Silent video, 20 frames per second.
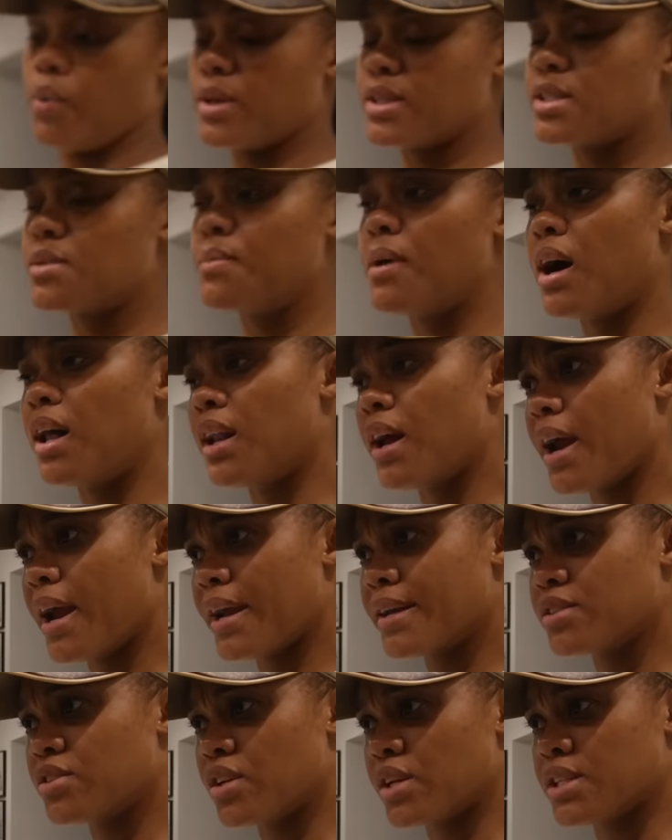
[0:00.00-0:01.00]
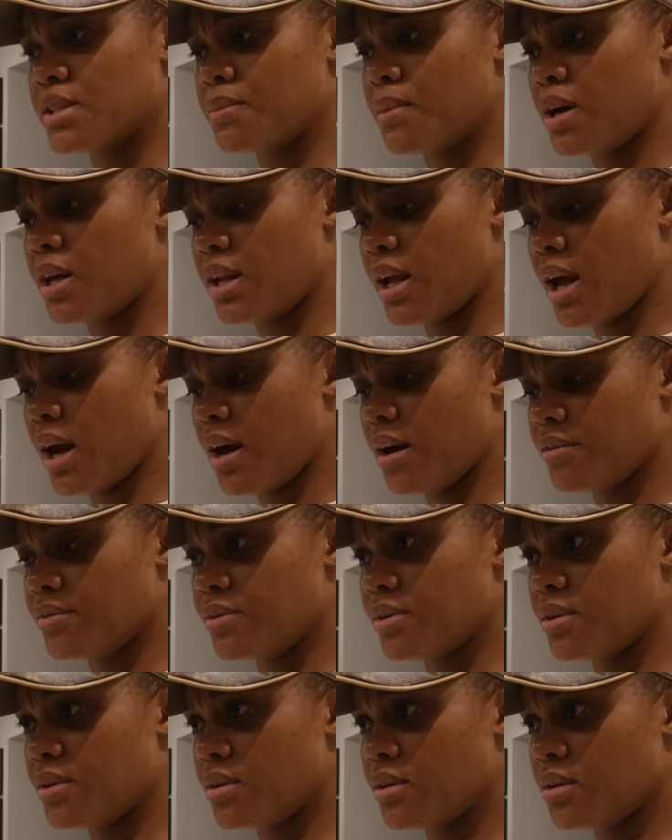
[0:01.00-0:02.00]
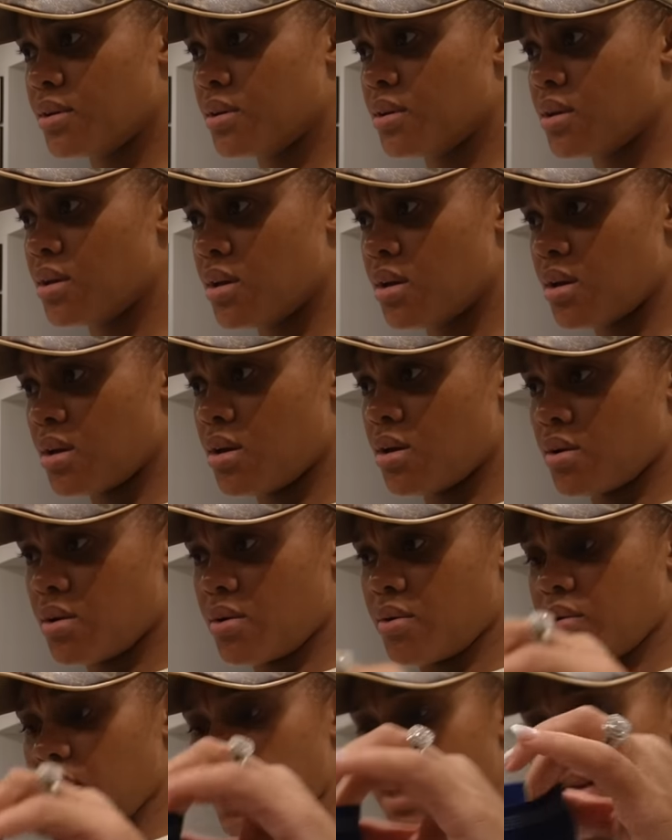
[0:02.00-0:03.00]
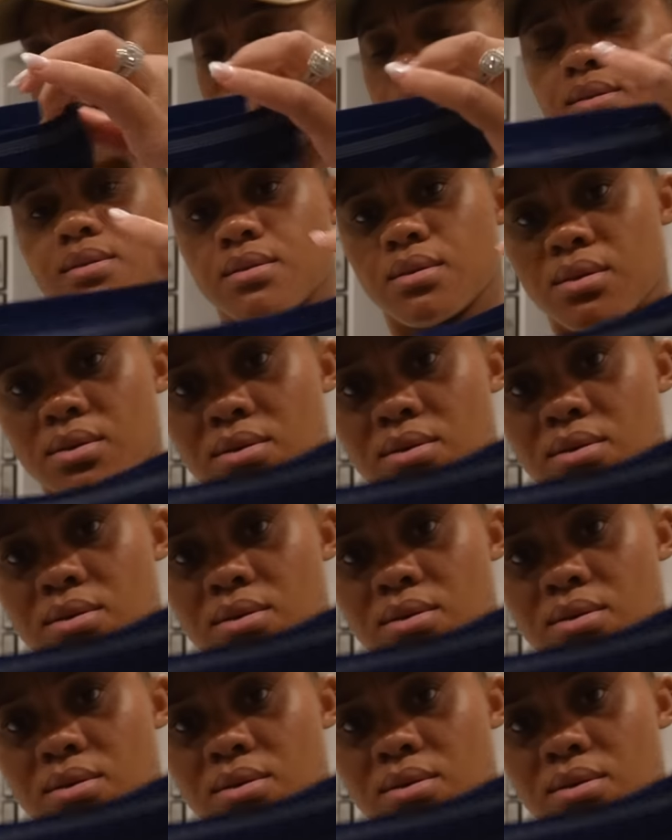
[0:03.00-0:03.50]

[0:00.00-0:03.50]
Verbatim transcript: was smaller uh, extra small they have I don't know why this